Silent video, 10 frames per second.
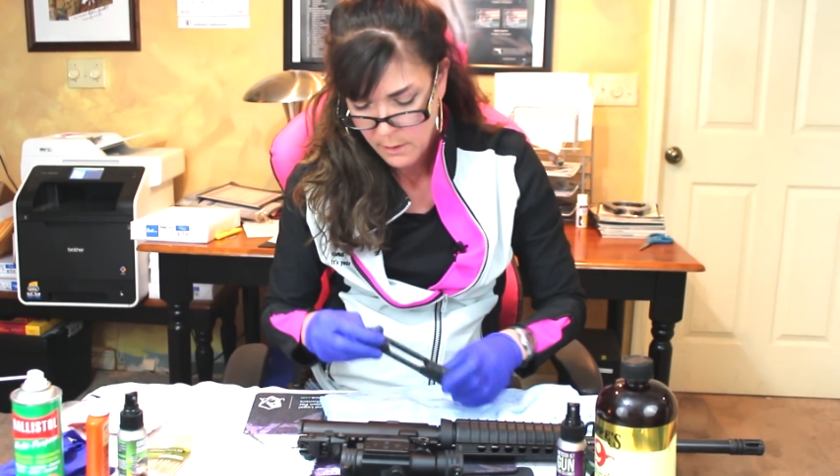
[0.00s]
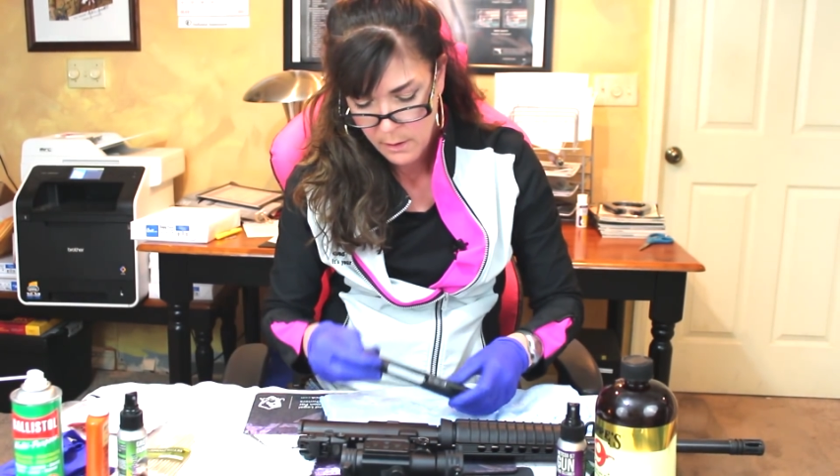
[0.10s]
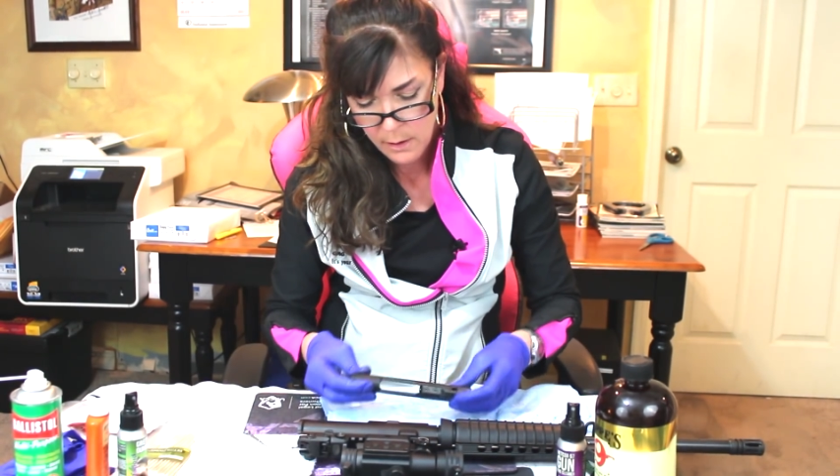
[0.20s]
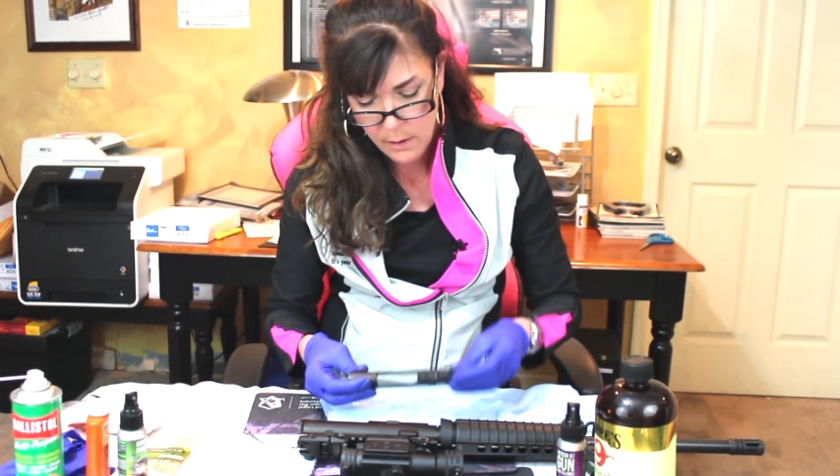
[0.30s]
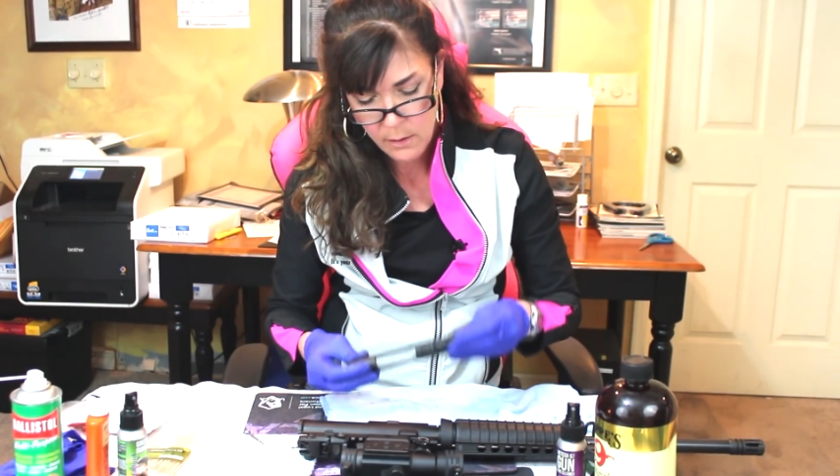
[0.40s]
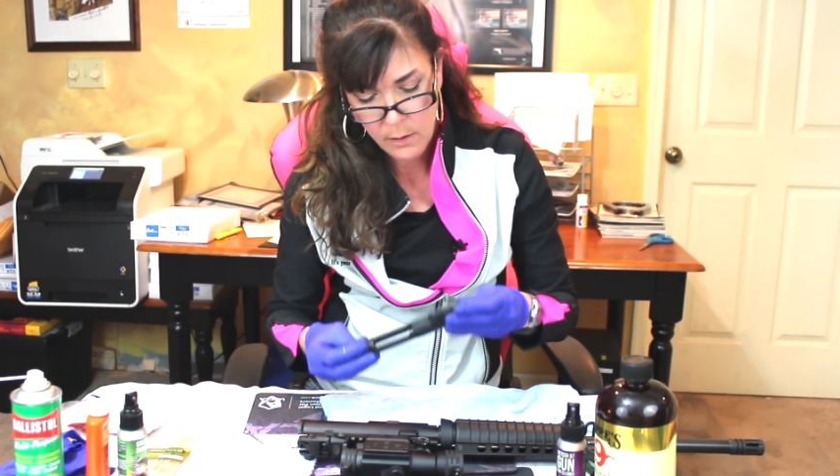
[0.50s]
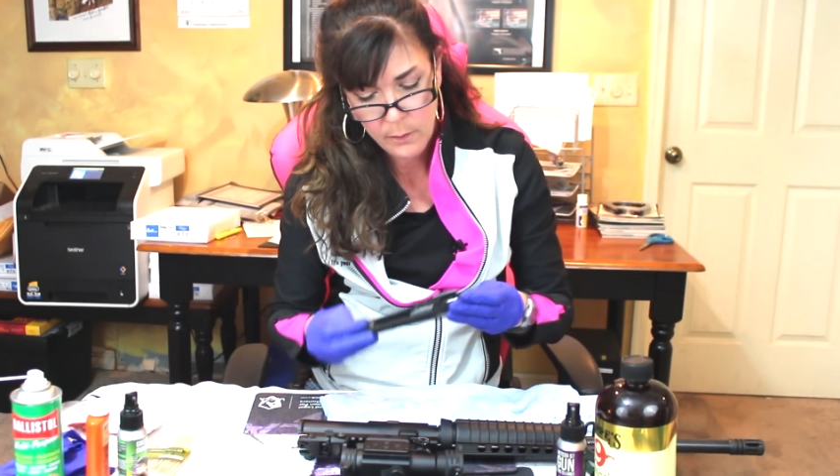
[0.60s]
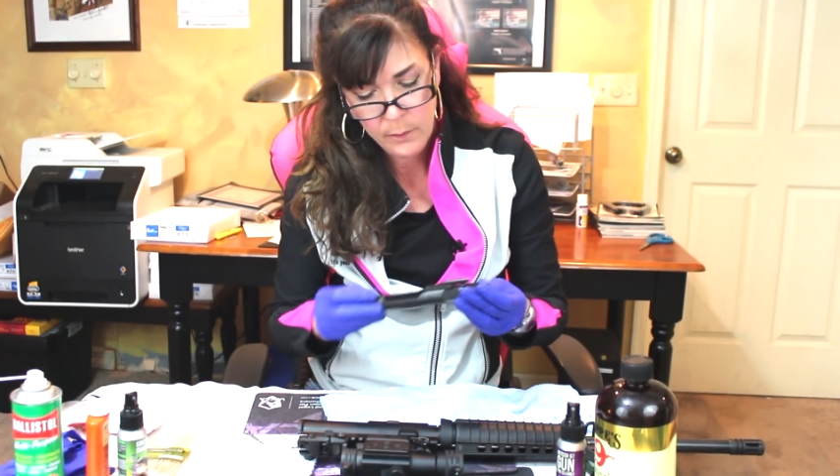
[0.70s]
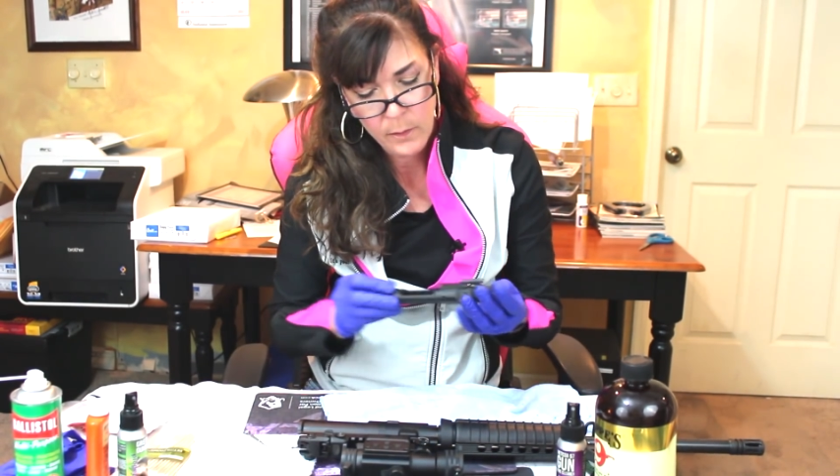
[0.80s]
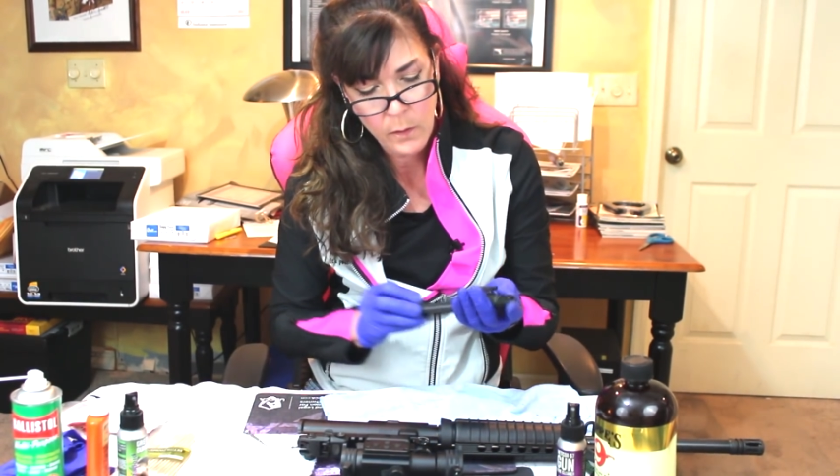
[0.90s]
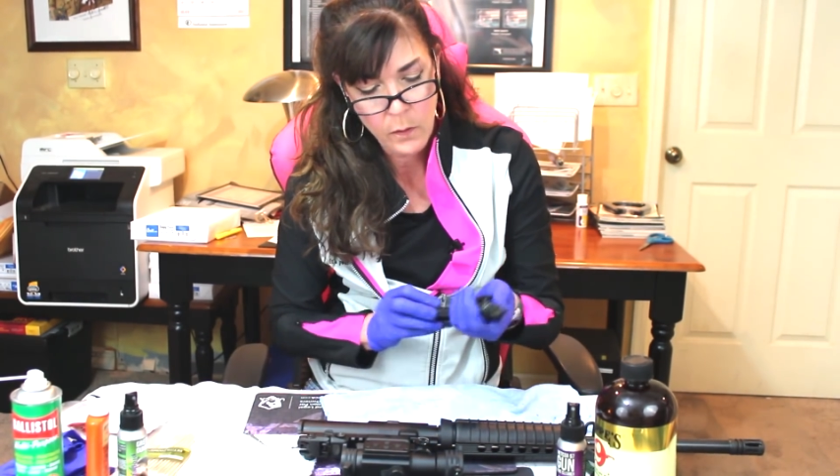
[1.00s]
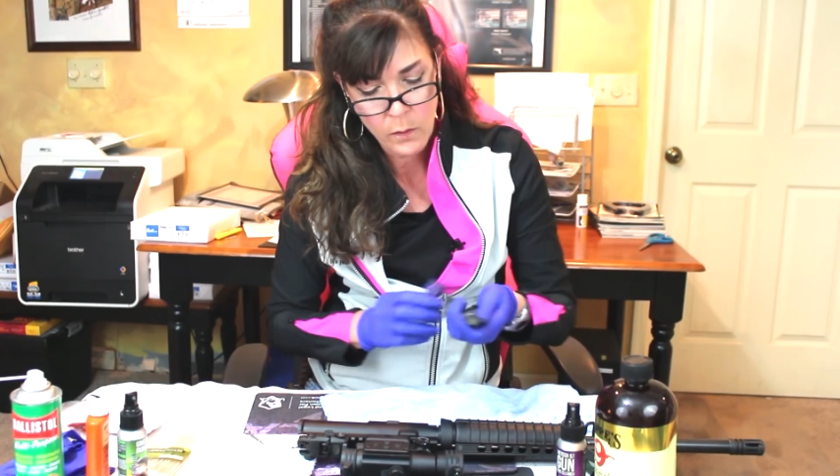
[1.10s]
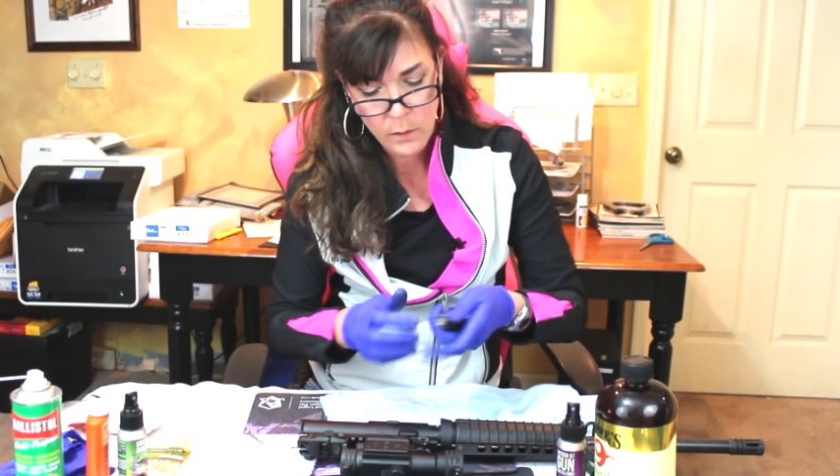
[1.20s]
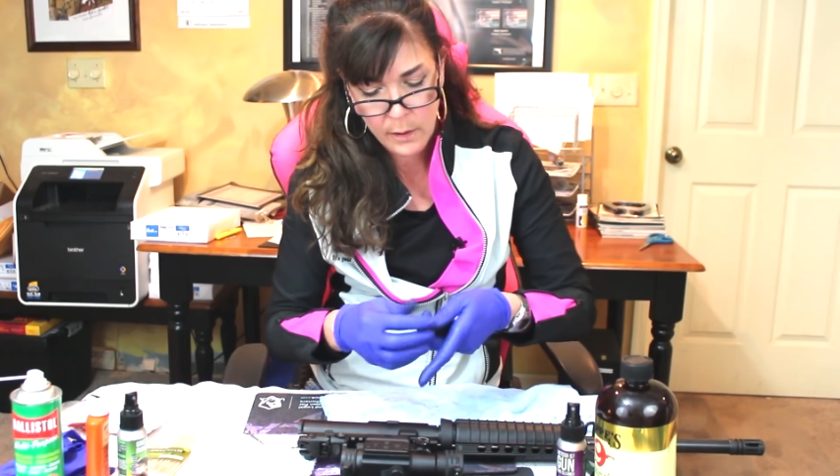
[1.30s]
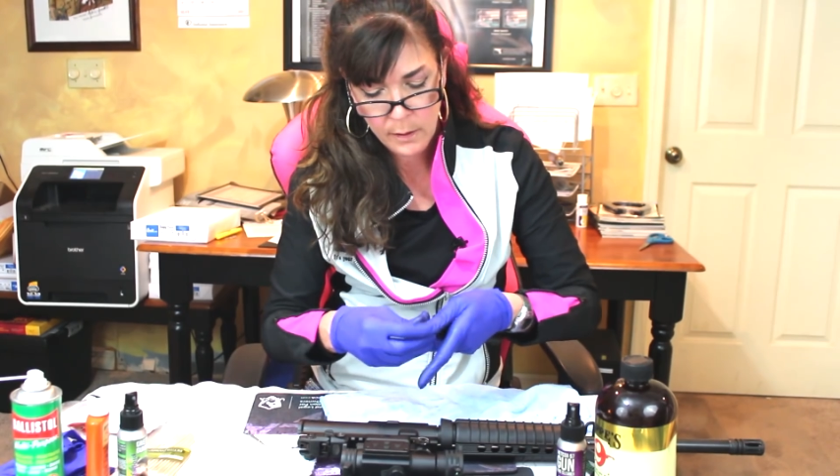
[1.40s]
and our
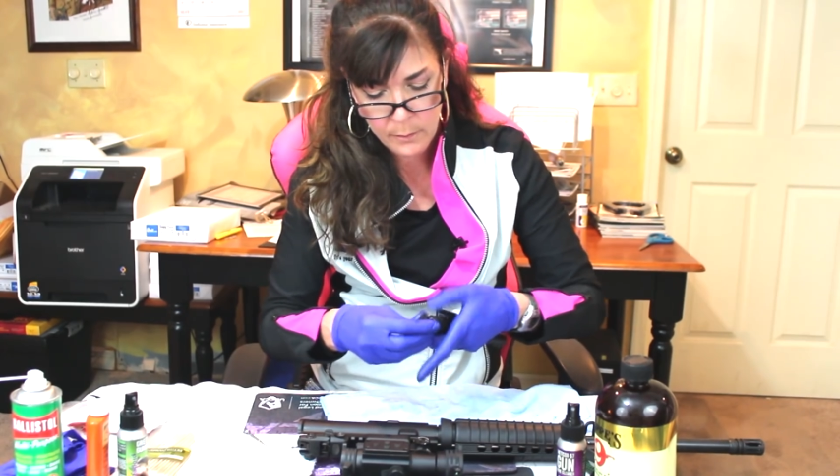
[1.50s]
whole